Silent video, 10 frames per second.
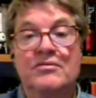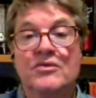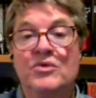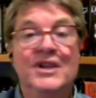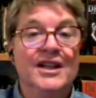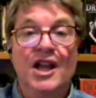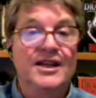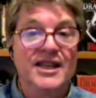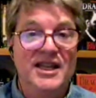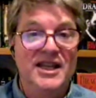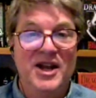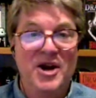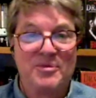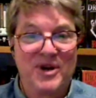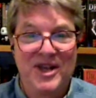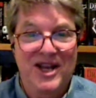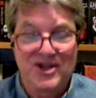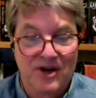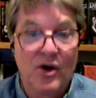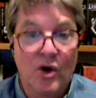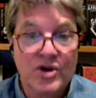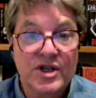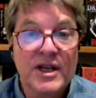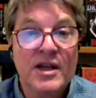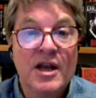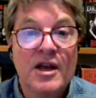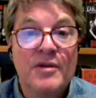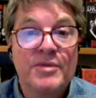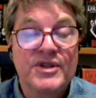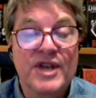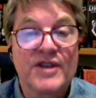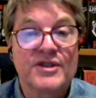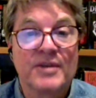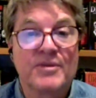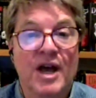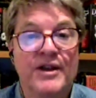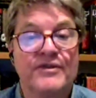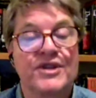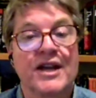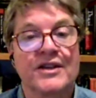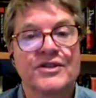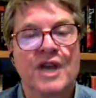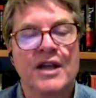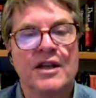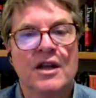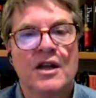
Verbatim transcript: really lucky in her prediction or she possessed some kind of second sight.